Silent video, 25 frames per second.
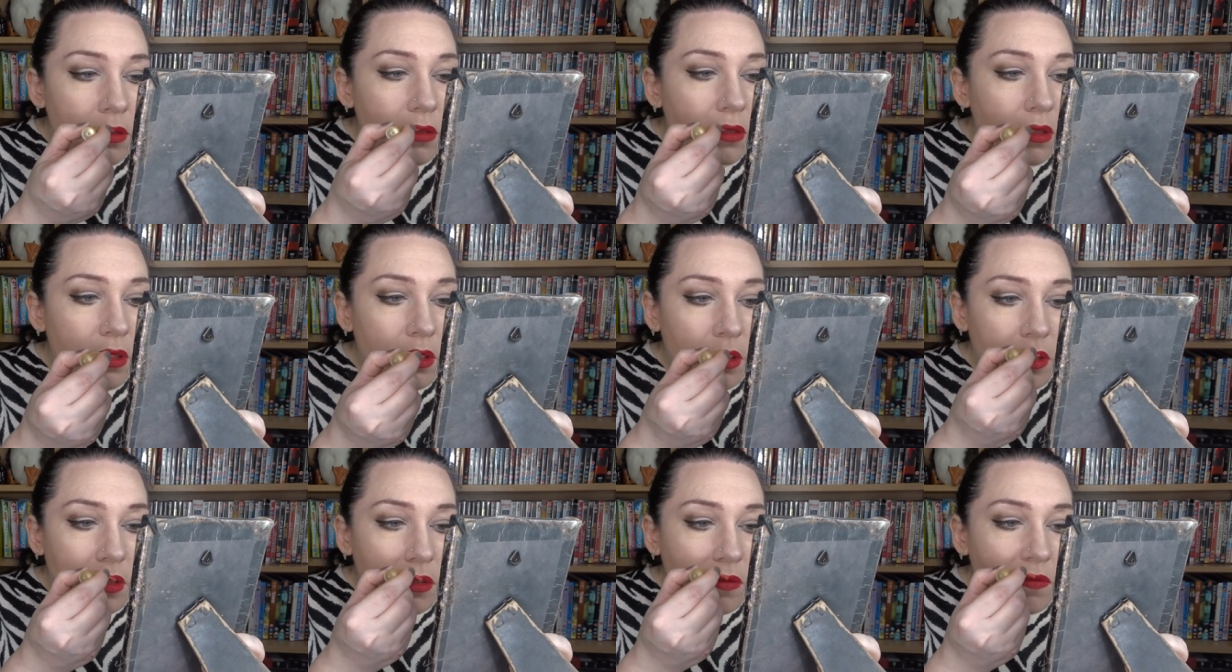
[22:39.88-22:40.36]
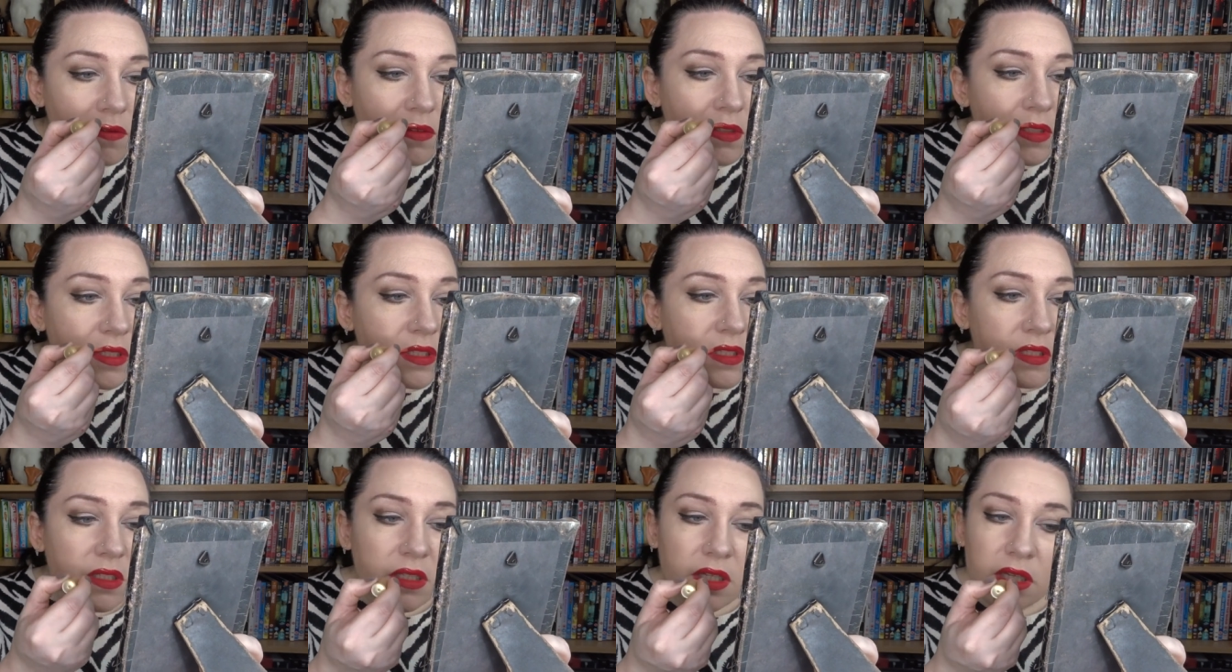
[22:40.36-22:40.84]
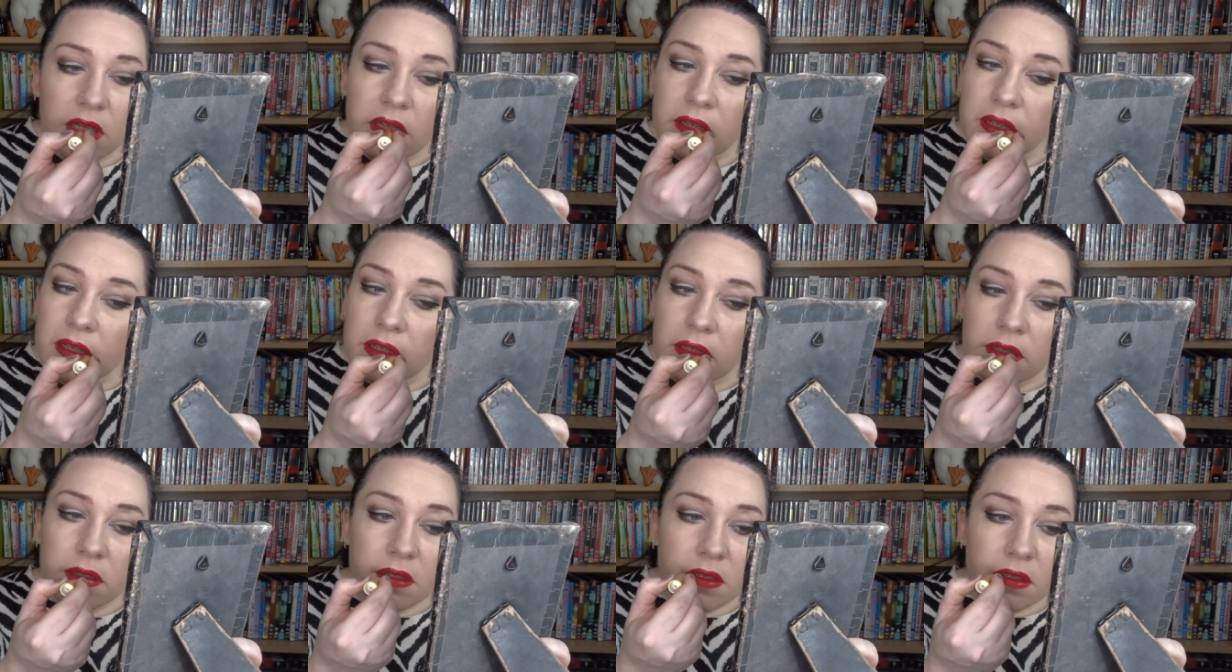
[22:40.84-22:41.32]
I obviously
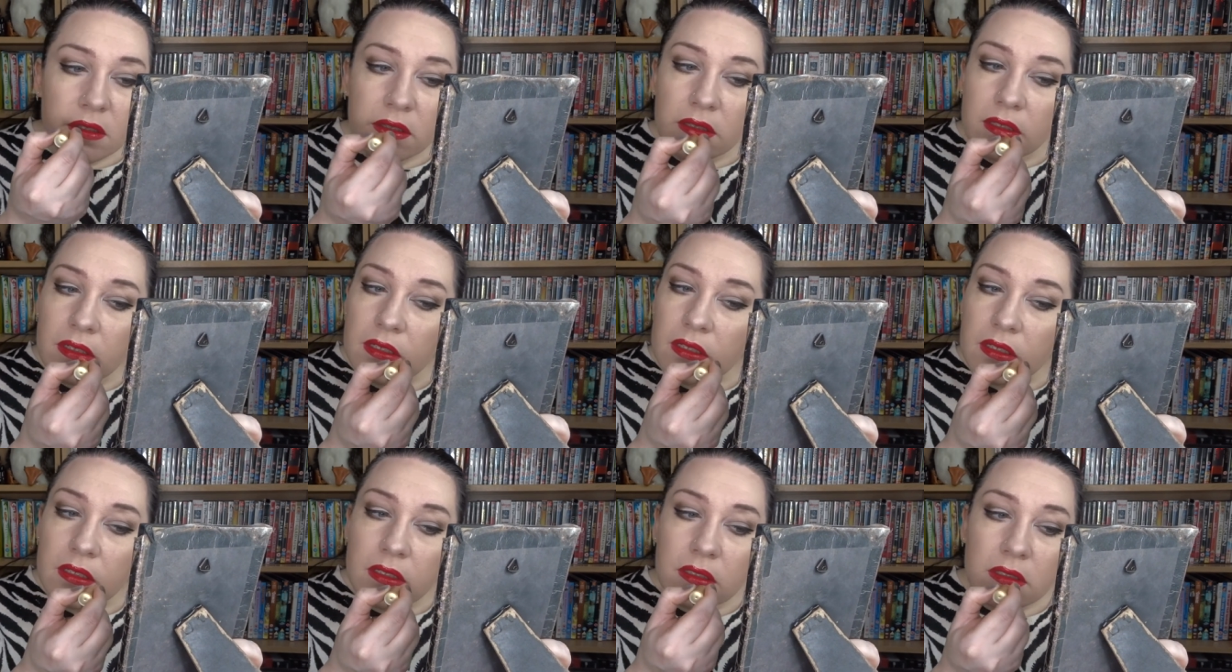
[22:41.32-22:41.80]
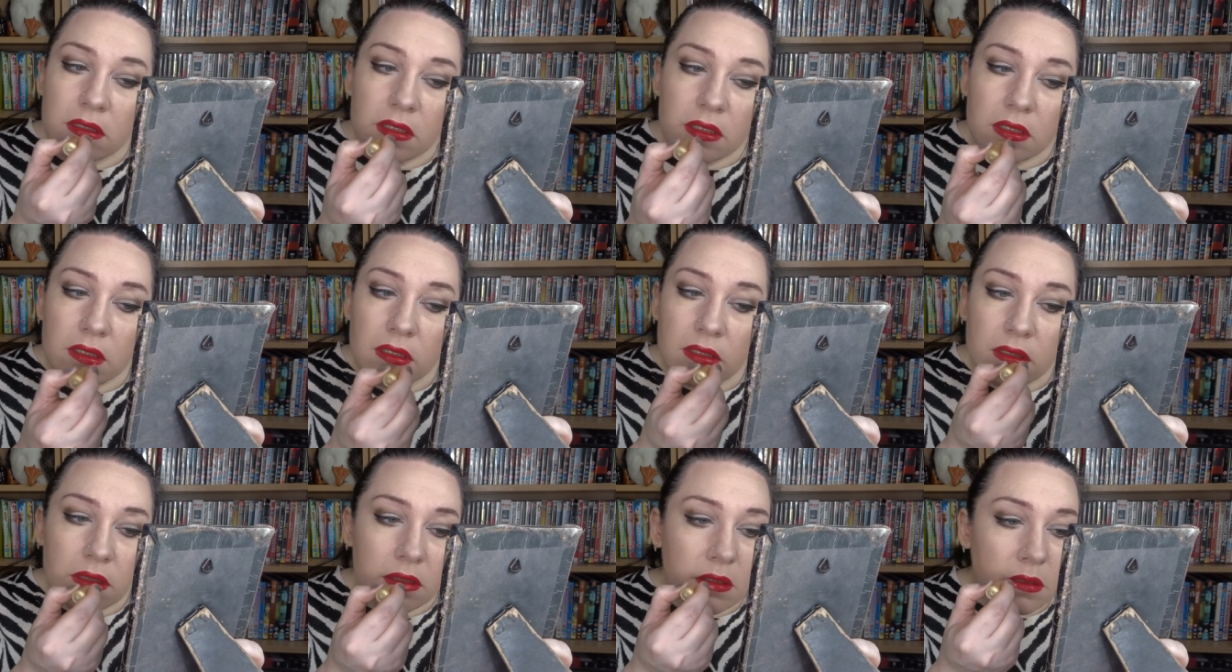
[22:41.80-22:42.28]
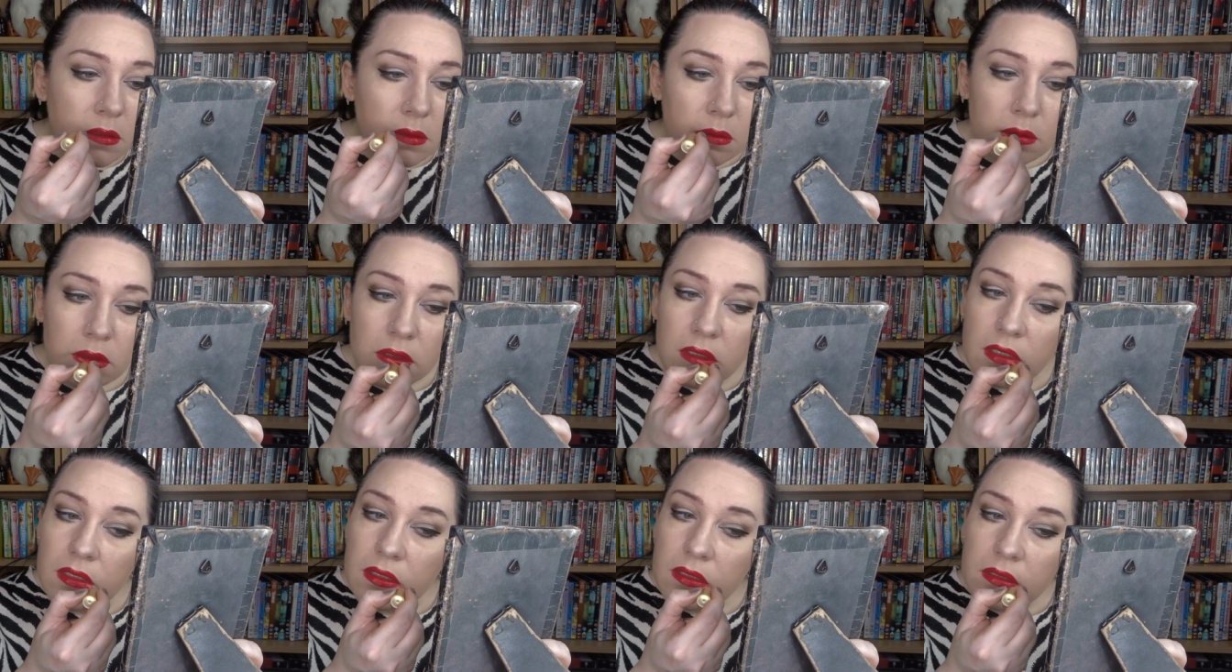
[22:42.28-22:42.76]
eat and drink like a, I don't know
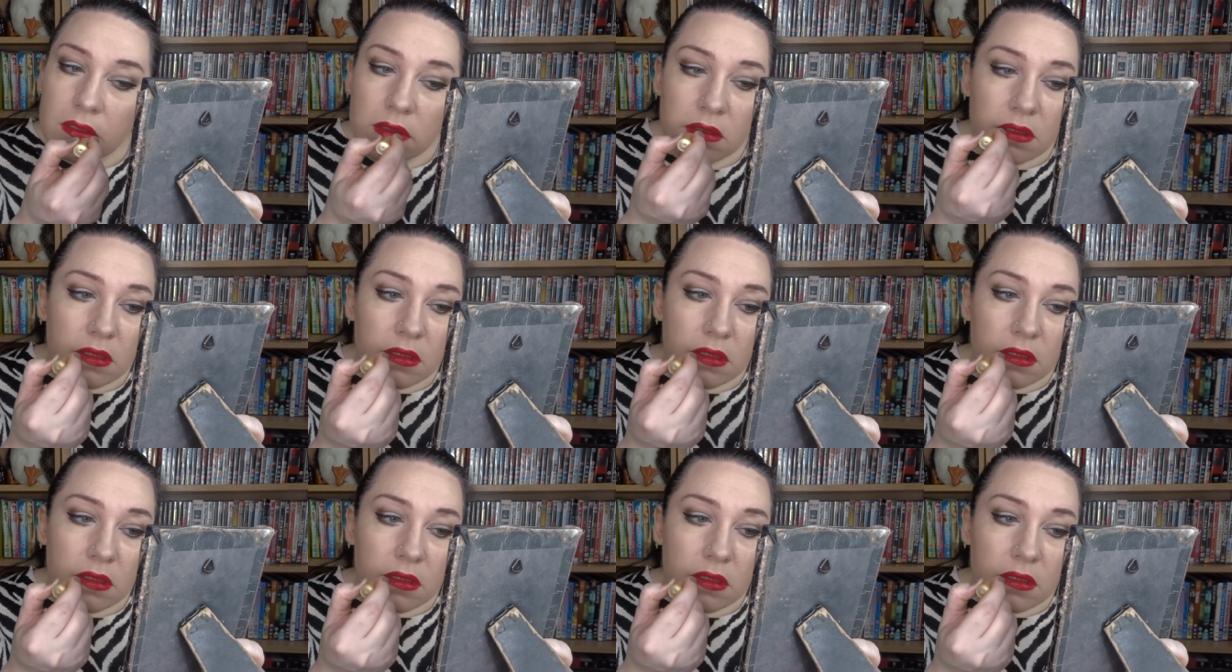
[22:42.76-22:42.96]
what,